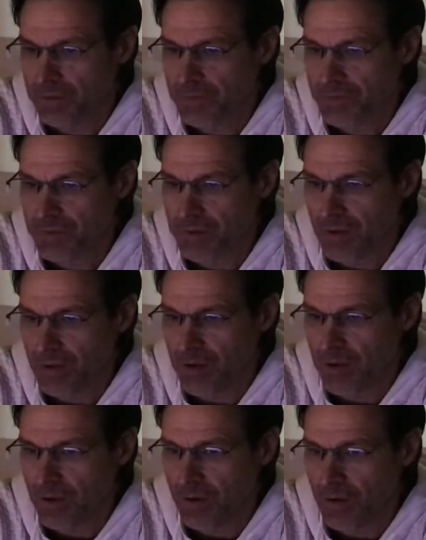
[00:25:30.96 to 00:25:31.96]
So
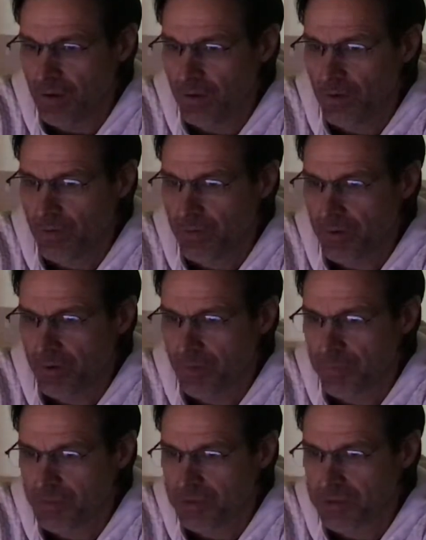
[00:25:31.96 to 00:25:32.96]

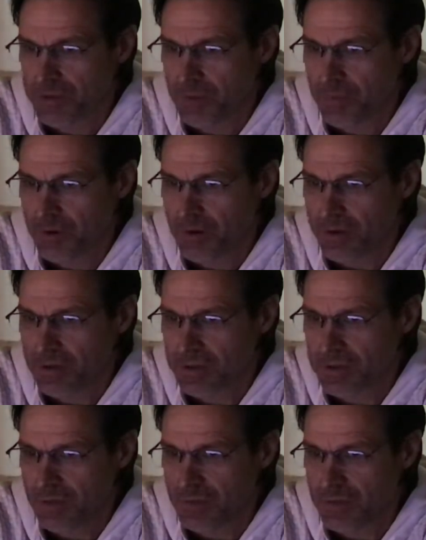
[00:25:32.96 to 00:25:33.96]
put this up here at the
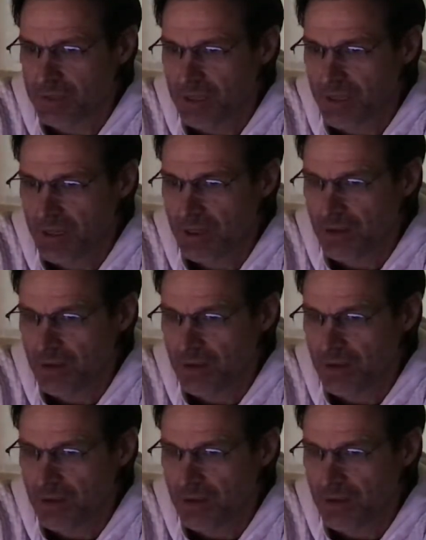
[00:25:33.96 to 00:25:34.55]
17th.